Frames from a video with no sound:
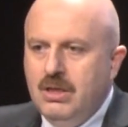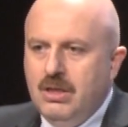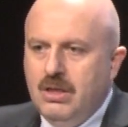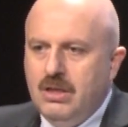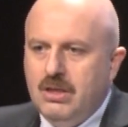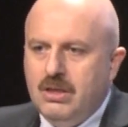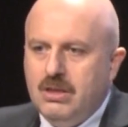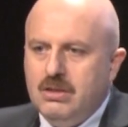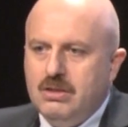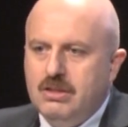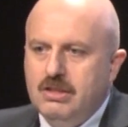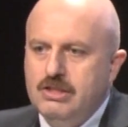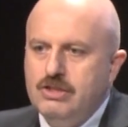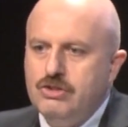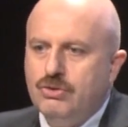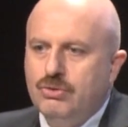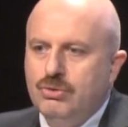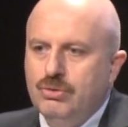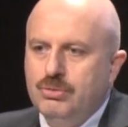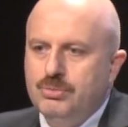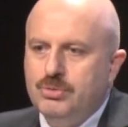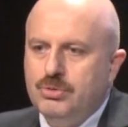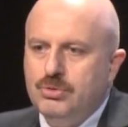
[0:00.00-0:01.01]
These
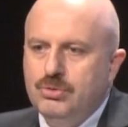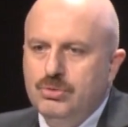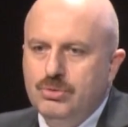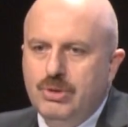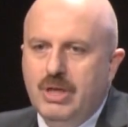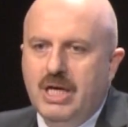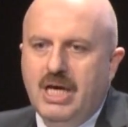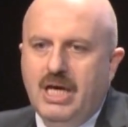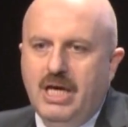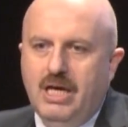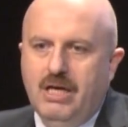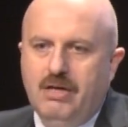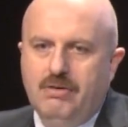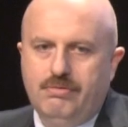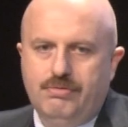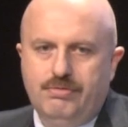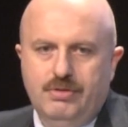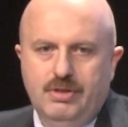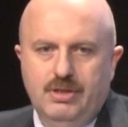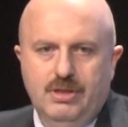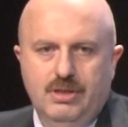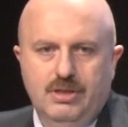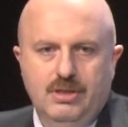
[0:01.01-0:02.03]
groups do have